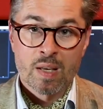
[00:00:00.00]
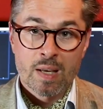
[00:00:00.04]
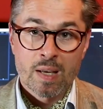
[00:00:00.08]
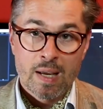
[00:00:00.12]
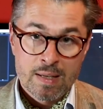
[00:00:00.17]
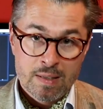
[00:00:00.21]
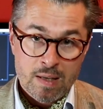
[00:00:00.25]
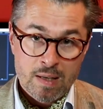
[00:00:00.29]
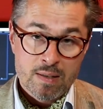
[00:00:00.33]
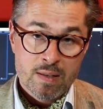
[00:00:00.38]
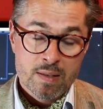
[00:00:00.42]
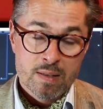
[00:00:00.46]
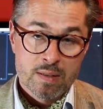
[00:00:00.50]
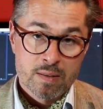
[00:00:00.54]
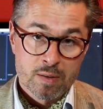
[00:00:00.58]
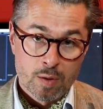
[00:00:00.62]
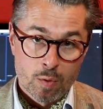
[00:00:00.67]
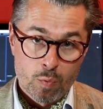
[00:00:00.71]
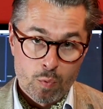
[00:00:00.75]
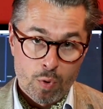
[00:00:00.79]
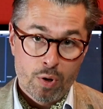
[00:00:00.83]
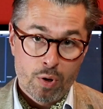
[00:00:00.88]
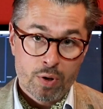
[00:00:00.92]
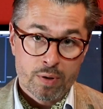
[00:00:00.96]
And does it
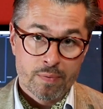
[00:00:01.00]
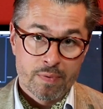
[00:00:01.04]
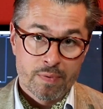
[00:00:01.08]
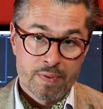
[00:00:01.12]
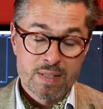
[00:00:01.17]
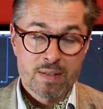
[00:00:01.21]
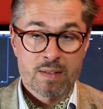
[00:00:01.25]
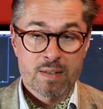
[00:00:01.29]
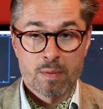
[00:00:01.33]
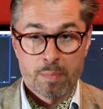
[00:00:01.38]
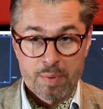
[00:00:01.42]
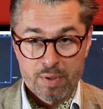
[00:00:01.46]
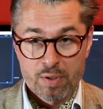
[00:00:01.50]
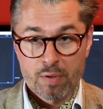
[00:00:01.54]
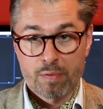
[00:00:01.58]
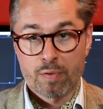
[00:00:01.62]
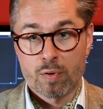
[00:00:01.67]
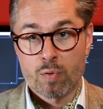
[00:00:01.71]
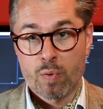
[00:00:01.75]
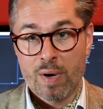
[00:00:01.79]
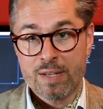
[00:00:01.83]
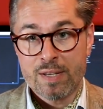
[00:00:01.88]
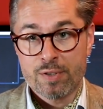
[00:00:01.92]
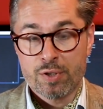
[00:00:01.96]
still work? This is a bit of a
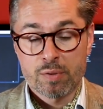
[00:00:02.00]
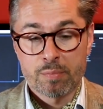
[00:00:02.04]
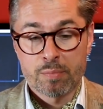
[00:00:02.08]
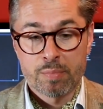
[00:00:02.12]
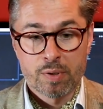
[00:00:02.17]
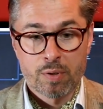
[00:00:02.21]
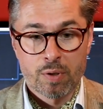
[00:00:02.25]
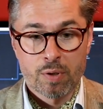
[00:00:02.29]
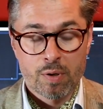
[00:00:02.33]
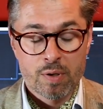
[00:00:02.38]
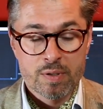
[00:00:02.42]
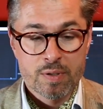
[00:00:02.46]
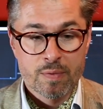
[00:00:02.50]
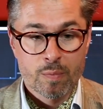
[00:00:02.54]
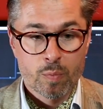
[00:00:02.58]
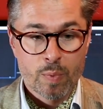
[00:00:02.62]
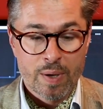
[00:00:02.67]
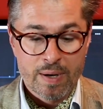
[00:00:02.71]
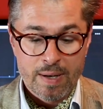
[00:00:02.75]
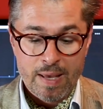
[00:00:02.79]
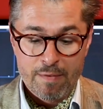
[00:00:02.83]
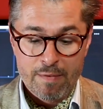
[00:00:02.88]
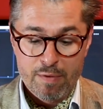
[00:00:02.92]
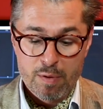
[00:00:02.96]
question, because
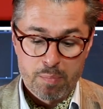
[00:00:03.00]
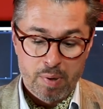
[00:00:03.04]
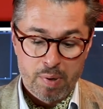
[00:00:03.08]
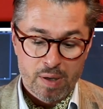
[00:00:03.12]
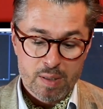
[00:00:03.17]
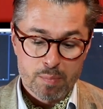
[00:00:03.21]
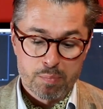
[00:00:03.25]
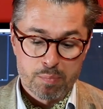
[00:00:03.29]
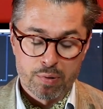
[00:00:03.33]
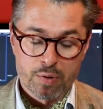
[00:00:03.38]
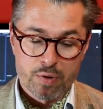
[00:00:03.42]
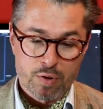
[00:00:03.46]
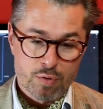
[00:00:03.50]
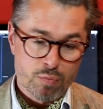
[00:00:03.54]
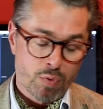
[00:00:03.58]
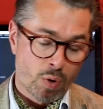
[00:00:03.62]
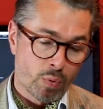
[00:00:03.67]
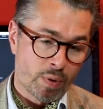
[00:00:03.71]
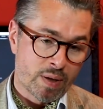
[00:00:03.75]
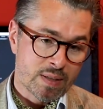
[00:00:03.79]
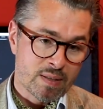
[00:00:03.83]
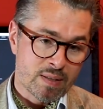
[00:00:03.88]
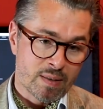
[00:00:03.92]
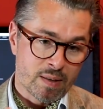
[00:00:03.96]
when everybody puts
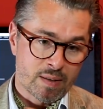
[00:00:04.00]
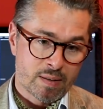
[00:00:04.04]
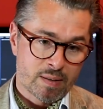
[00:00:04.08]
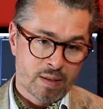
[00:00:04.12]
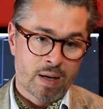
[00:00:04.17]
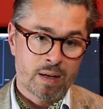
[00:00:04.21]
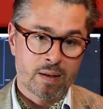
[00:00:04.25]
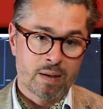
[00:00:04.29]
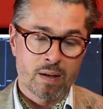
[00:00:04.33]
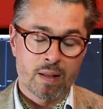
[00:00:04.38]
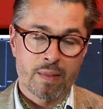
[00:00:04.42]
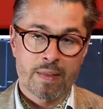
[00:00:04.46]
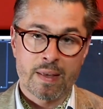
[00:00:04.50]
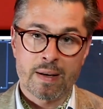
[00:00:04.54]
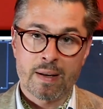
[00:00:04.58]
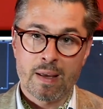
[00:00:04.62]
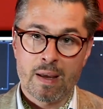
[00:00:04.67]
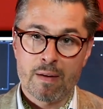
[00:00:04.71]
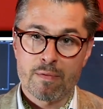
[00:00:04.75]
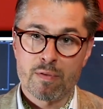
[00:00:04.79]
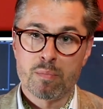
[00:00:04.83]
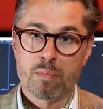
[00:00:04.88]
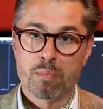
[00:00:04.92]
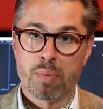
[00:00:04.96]
Rolex in the title, then
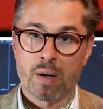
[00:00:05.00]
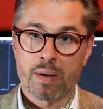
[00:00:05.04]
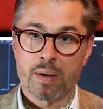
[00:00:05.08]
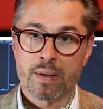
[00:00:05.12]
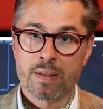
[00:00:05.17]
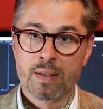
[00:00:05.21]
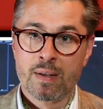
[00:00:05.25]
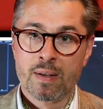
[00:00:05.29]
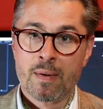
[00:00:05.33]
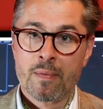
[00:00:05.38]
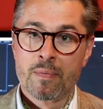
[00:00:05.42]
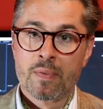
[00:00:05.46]
everybody